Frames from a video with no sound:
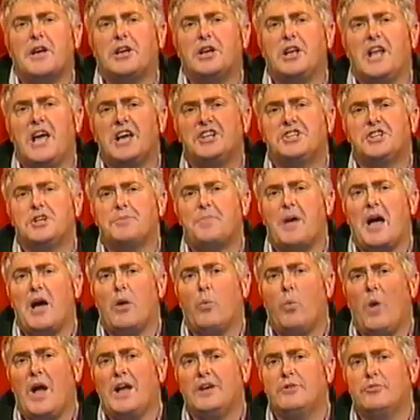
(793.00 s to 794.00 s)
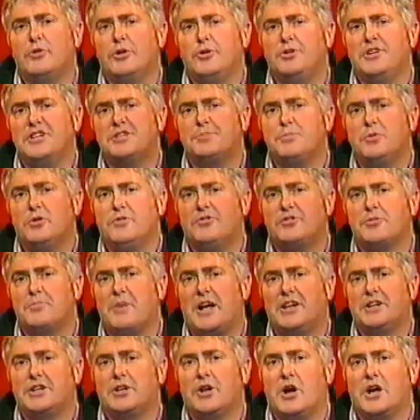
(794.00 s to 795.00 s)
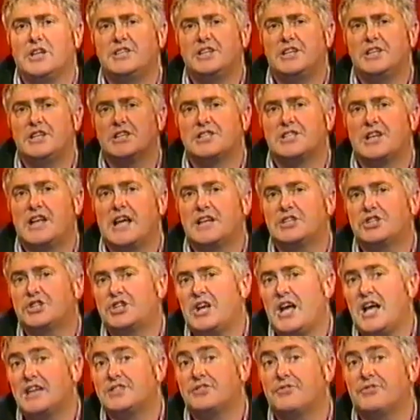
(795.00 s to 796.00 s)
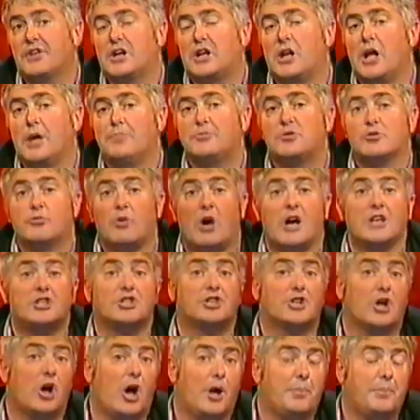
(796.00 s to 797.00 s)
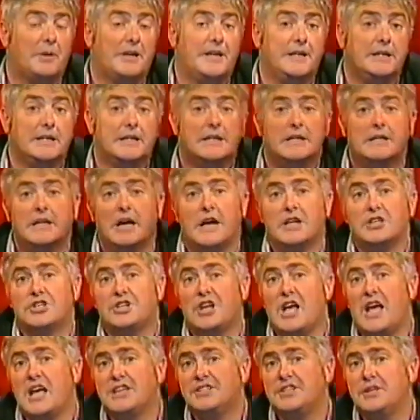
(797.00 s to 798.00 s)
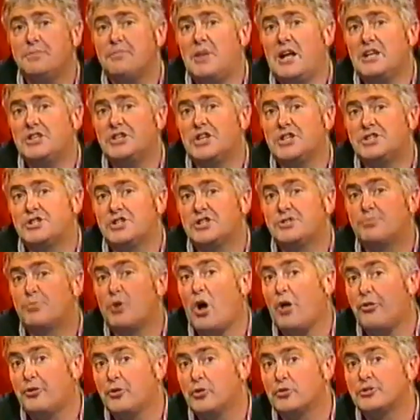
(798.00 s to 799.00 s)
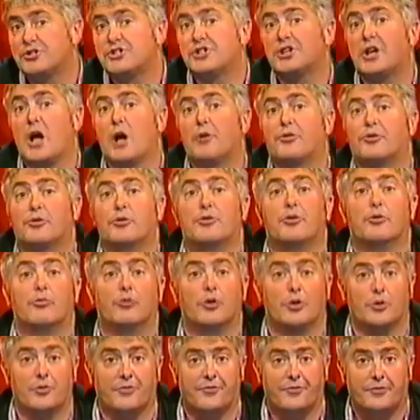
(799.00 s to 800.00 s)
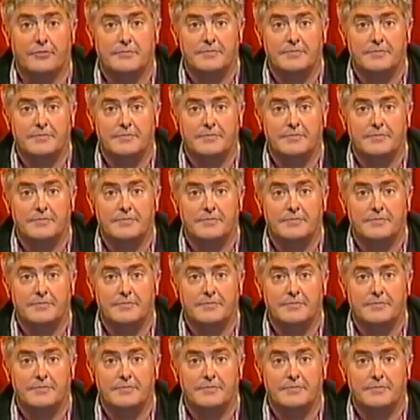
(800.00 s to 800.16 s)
Speculation about Wayne Rooney's move to Man United has led shares in the club to rise sharply and shares in Manchester's brothels to go through the roof.